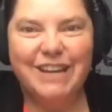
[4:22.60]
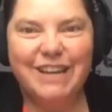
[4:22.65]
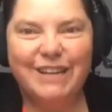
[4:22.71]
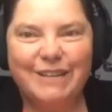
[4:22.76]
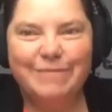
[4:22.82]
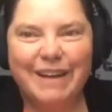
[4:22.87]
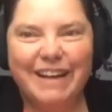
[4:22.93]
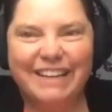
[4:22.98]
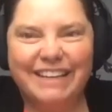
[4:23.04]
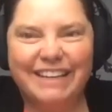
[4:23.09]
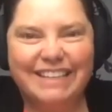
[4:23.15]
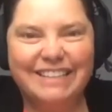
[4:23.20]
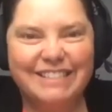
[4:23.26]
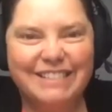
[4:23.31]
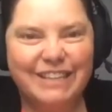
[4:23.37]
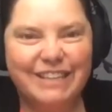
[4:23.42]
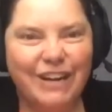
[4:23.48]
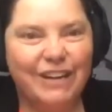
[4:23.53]
about
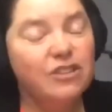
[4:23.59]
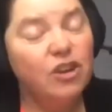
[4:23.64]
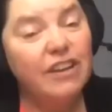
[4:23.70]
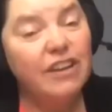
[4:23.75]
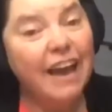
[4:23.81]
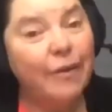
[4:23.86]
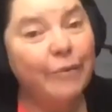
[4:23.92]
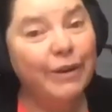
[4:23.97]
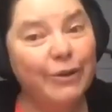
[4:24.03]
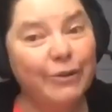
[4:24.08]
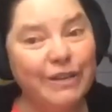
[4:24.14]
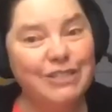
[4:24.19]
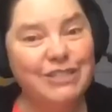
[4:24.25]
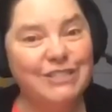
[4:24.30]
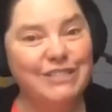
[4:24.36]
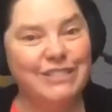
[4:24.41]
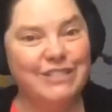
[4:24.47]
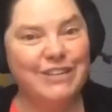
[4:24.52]
Instacards? Oh yeah, what
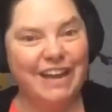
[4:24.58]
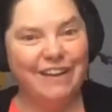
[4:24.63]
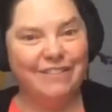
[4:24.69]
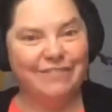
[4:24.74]
questions do you have?